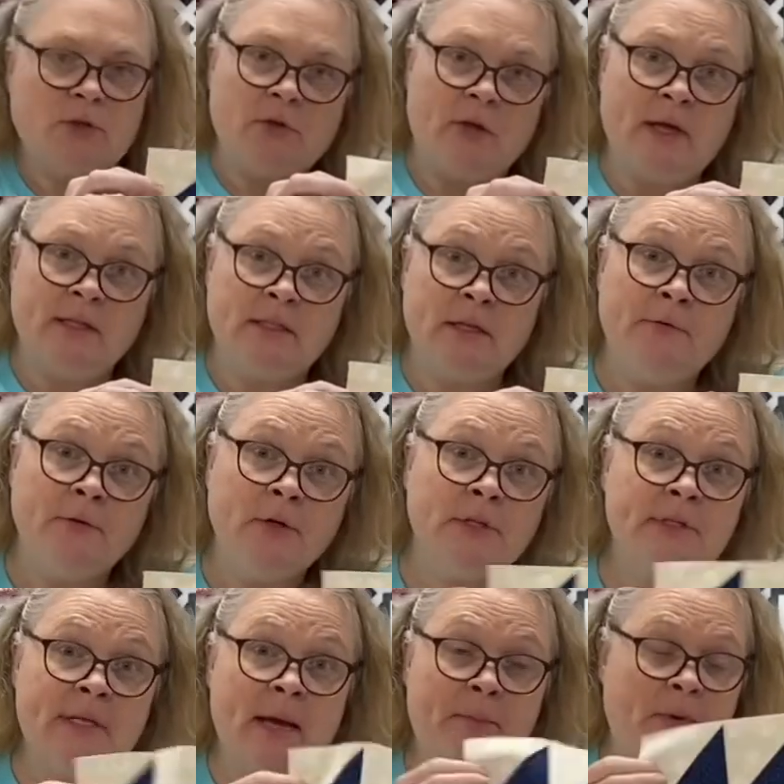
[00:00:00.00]
that's the first
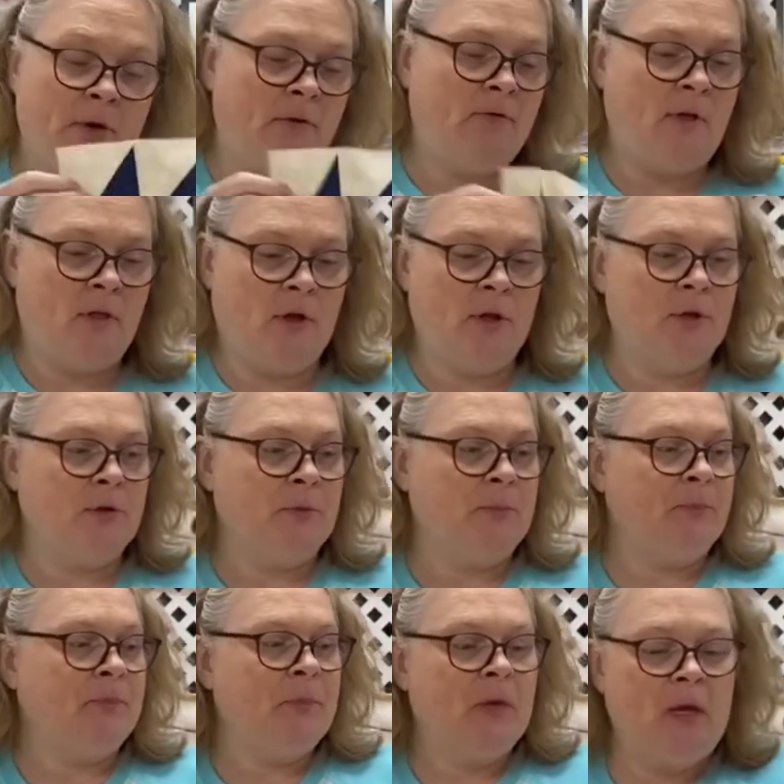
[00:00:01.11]
step of the clue.
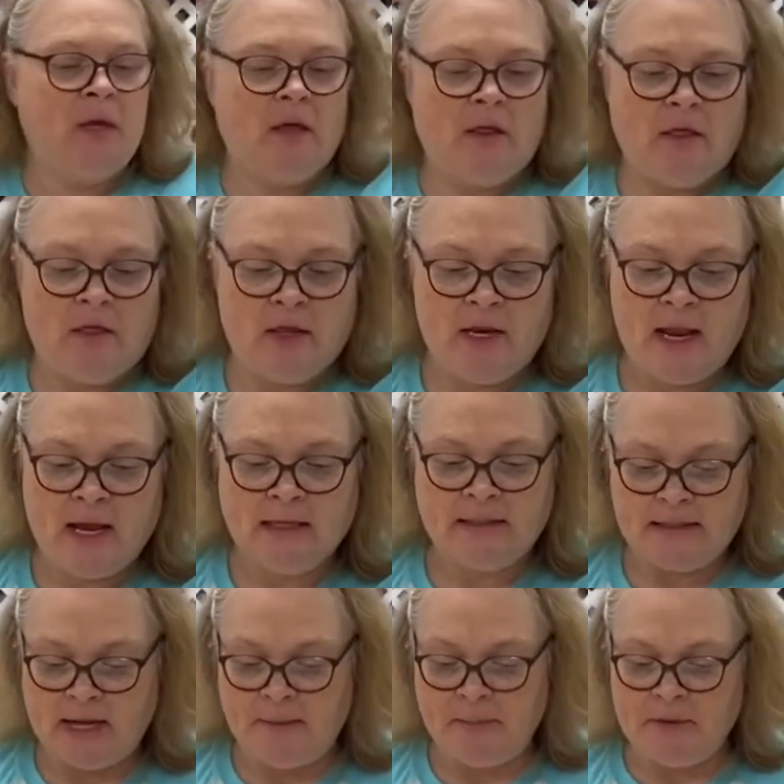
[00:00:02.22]
The next
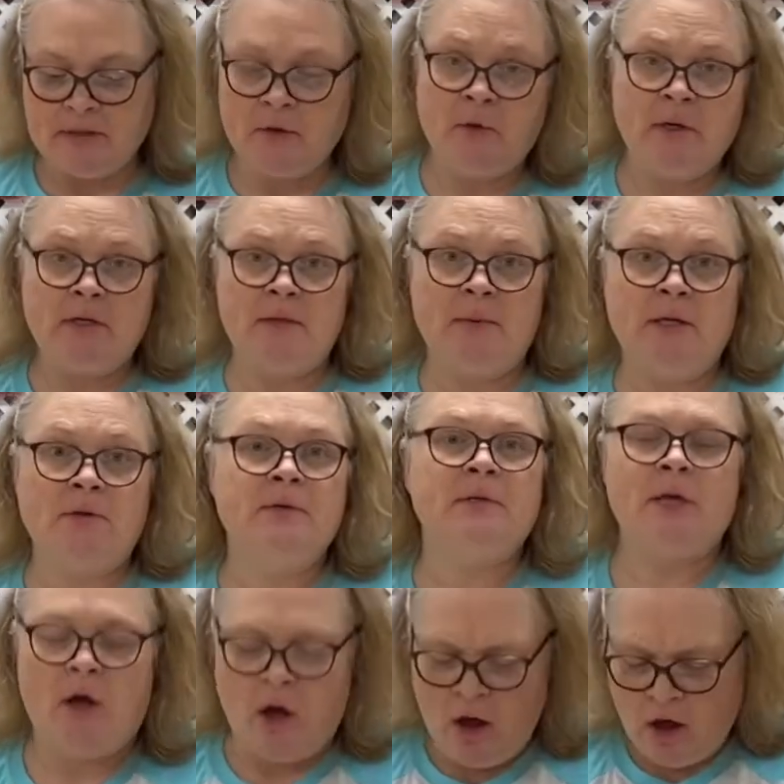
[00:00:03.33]
step is going to be
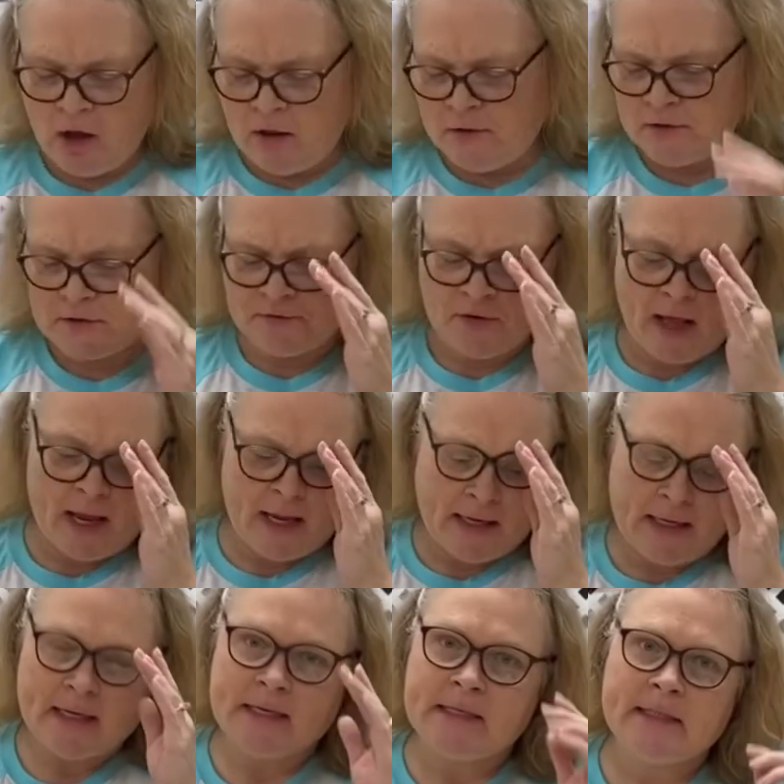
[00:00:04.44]
using all those flying
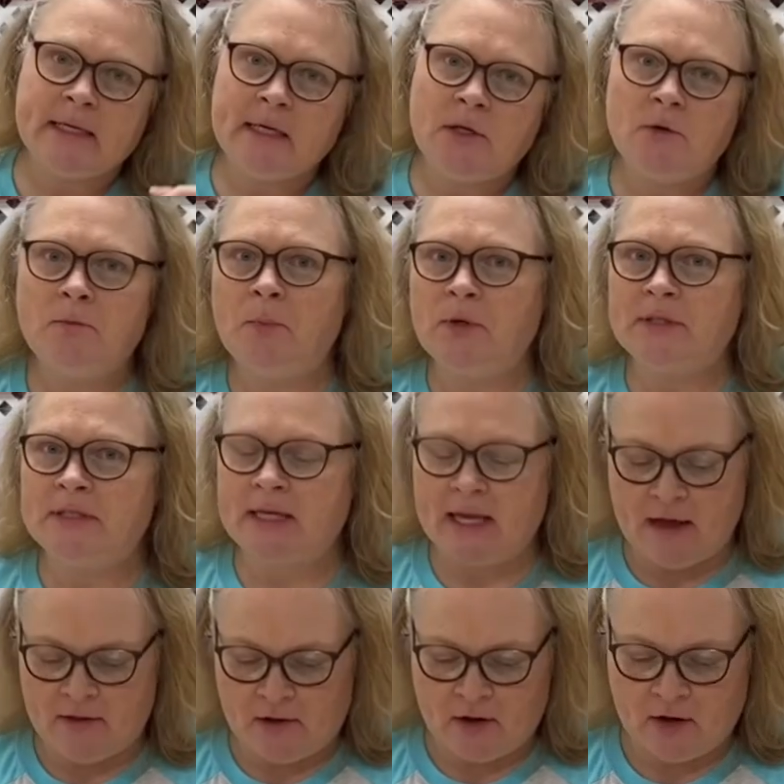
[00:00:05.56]
geese that you put
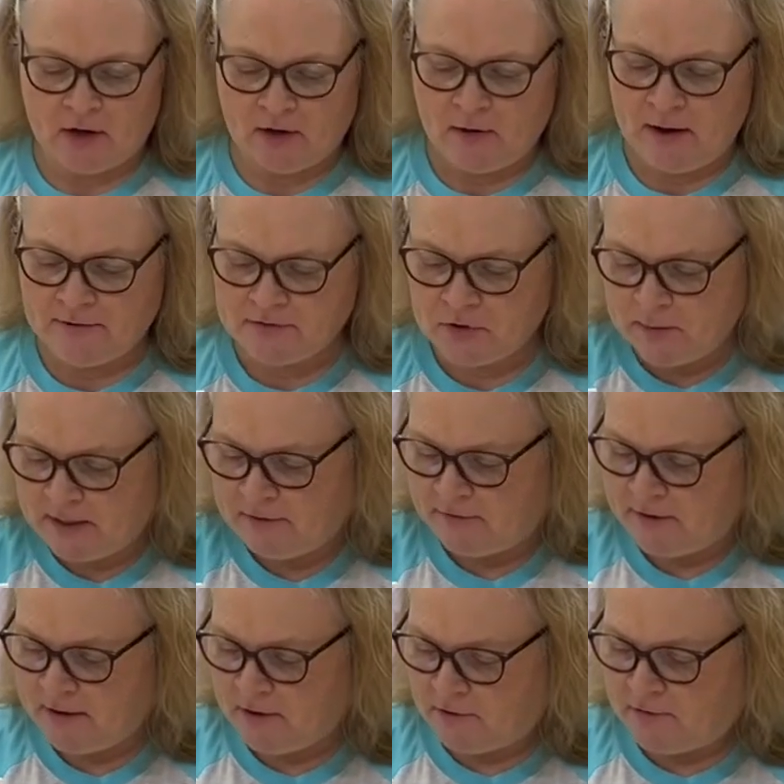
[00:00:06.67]
together. You have so many
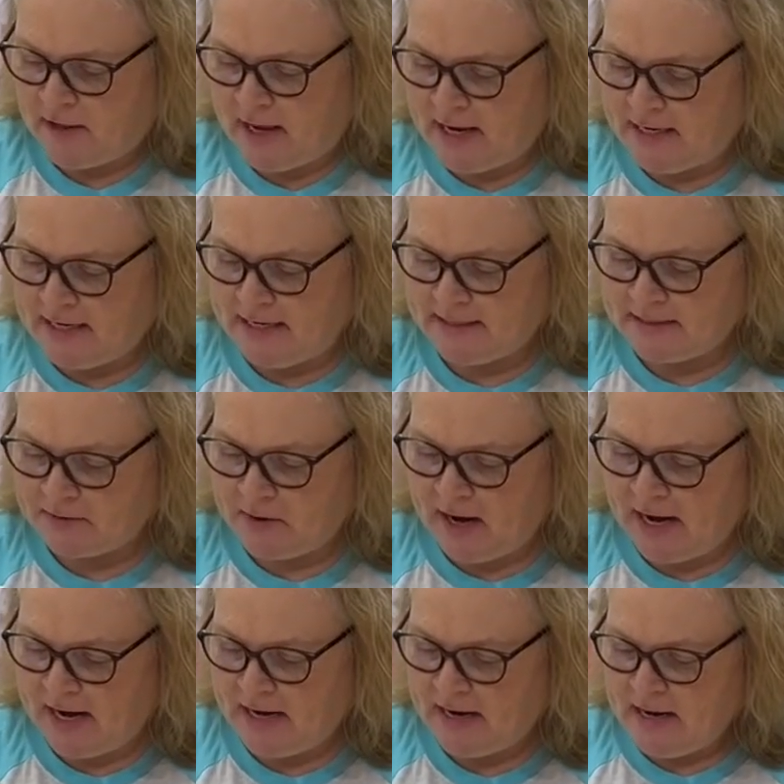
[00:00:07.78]
fun little flying geese,
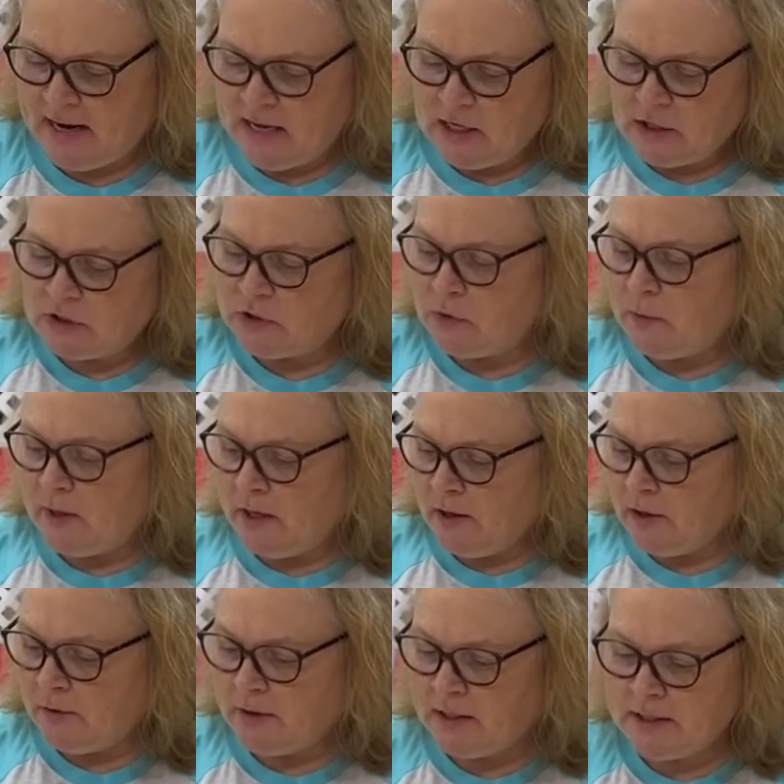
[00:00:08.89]
right? So we are
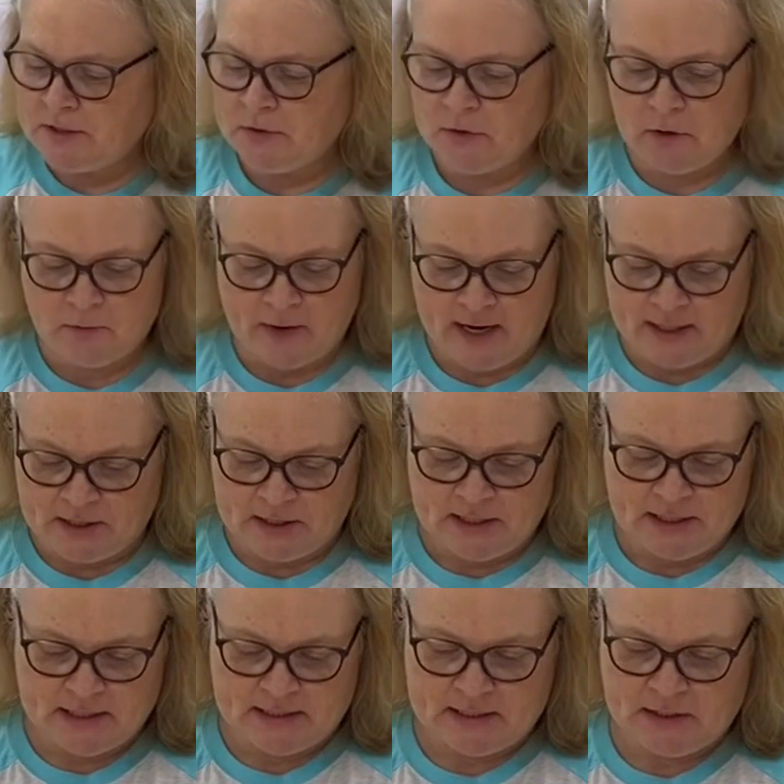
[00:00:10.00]
going to arrange
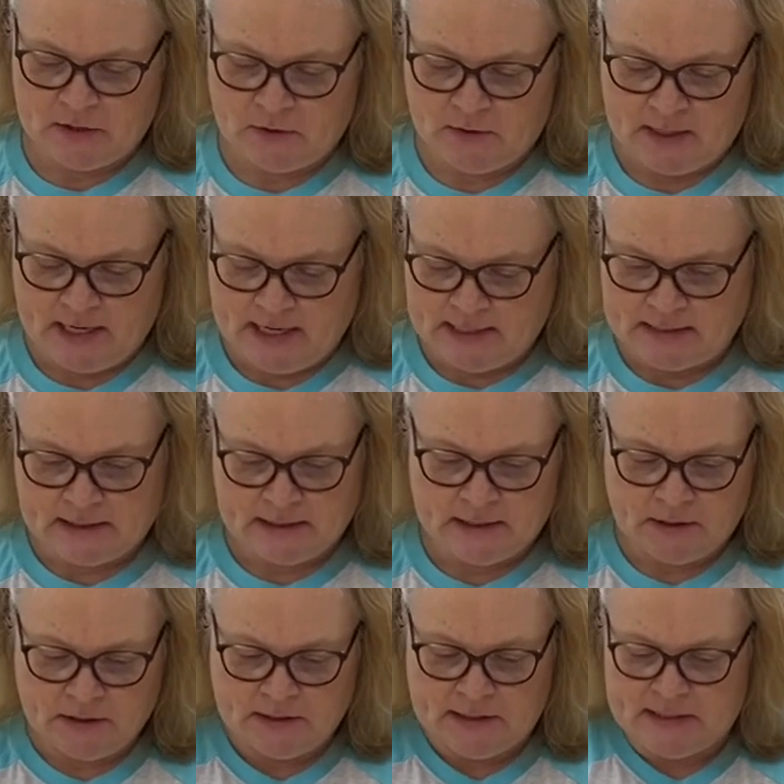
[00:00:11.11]
these into a nice
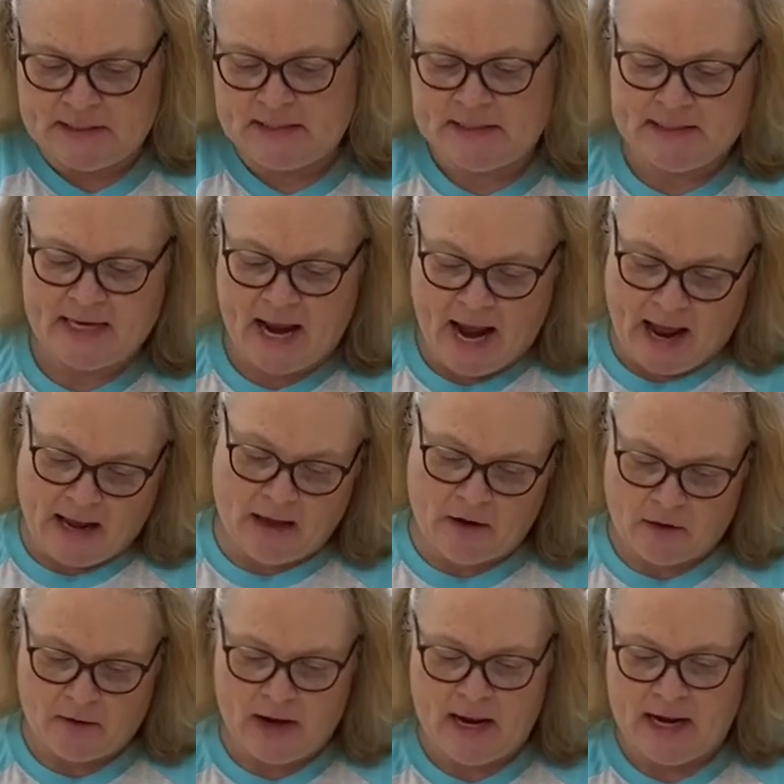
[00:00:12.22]
little stack, all
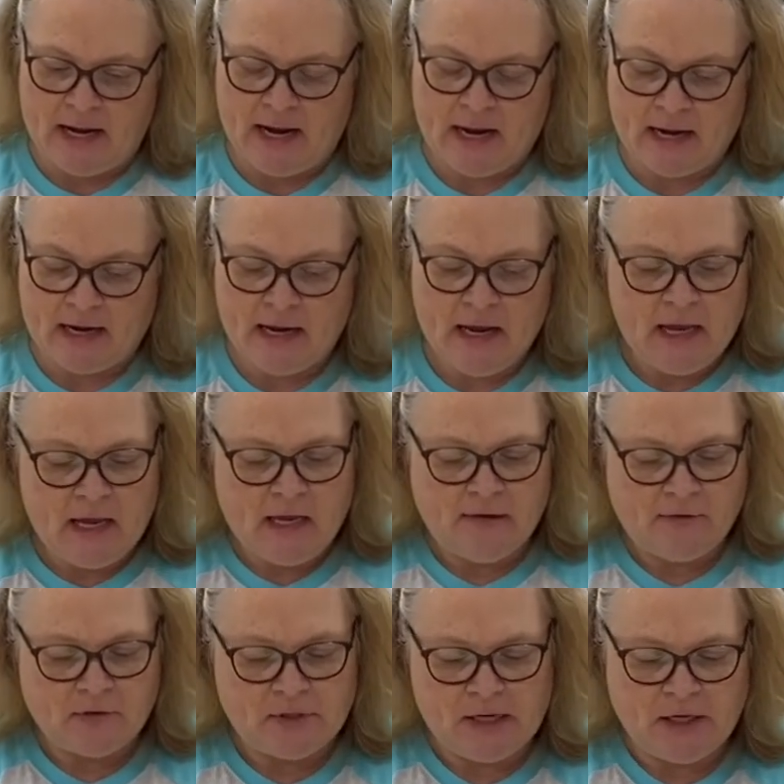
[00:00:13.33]
right? And if
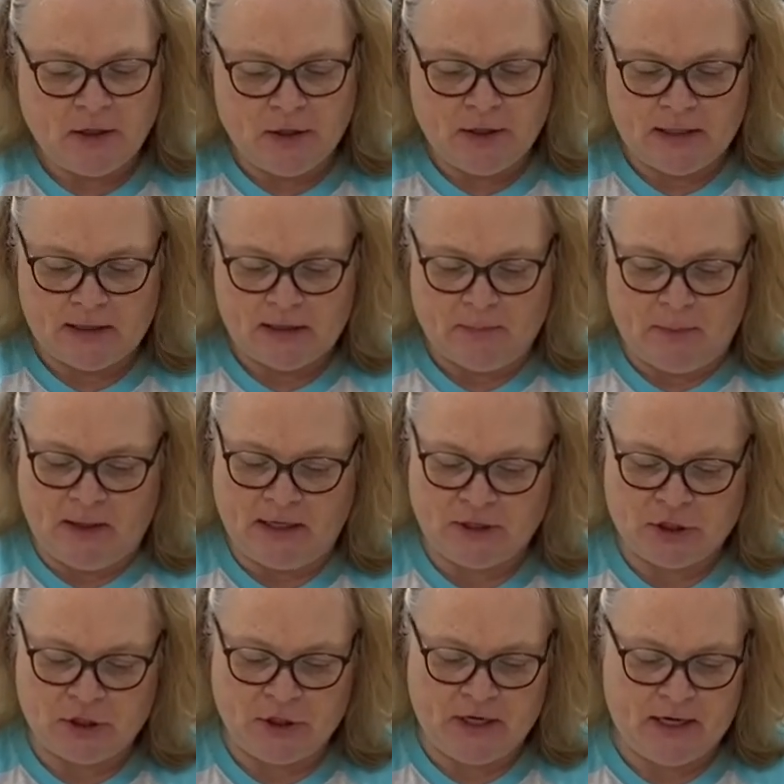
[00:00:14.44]
you take a look at the
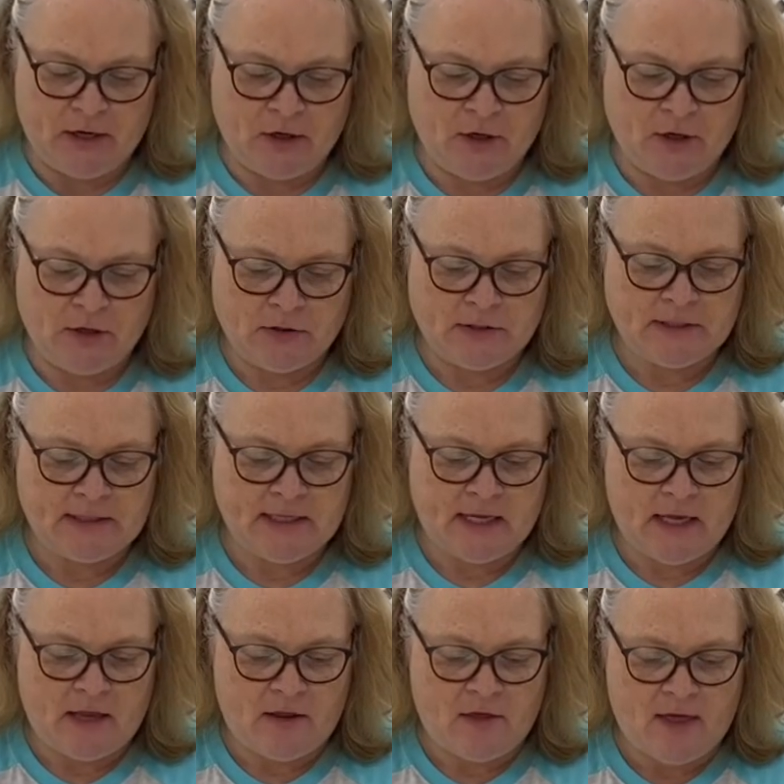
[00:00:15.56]
picture here, you'll
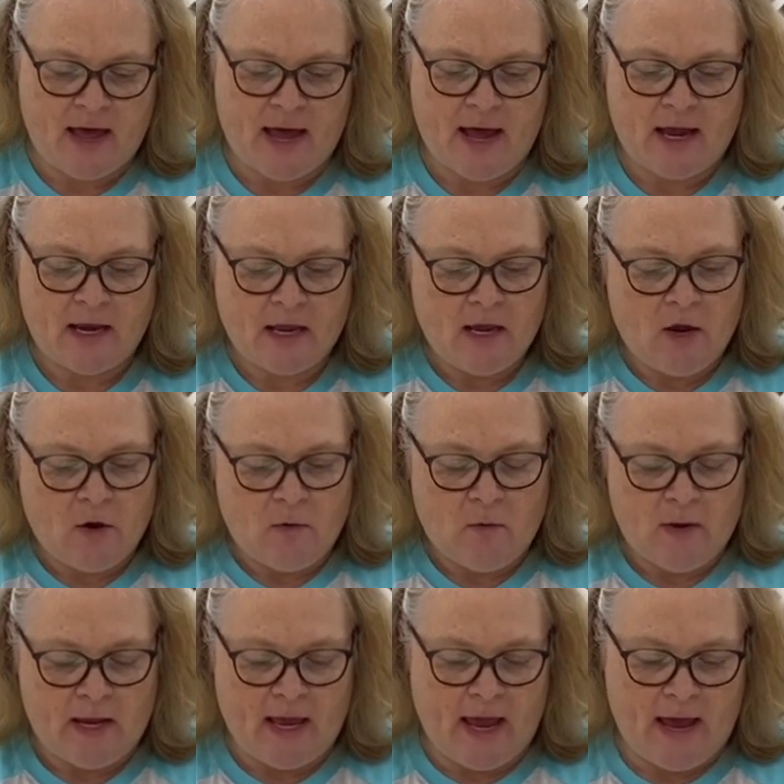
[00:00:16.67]
see that
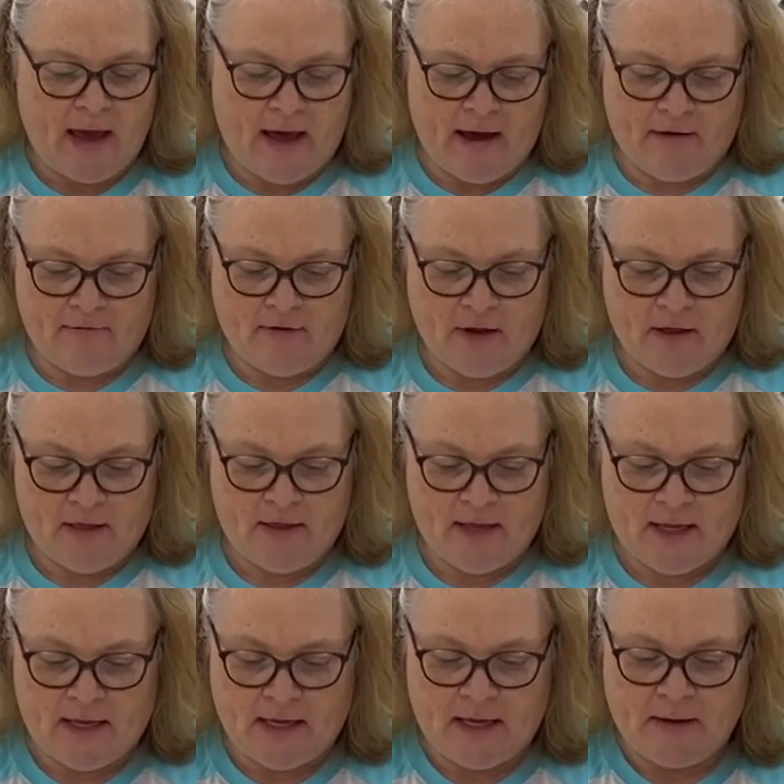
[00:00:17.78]
we have
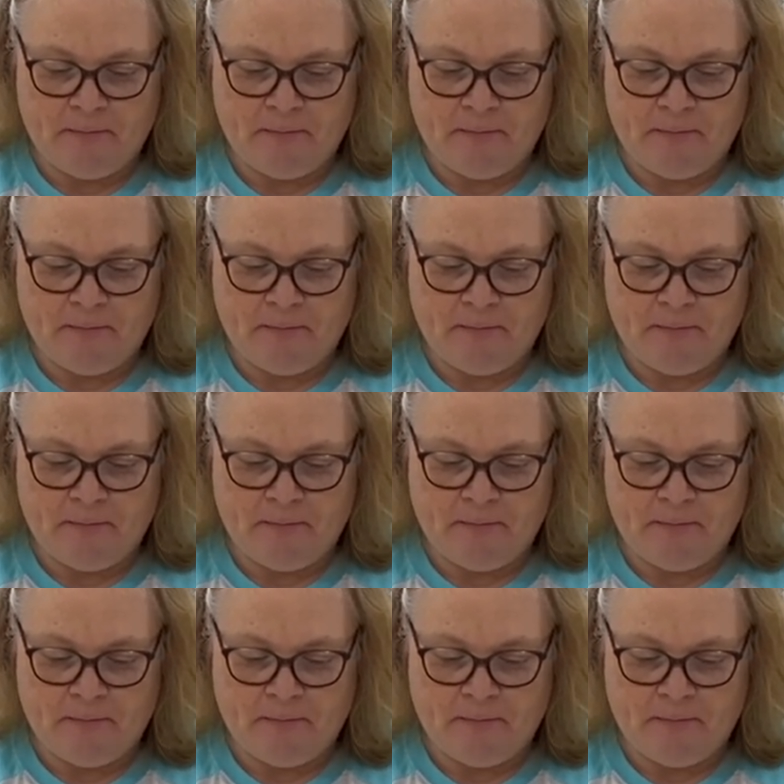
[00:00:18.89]
the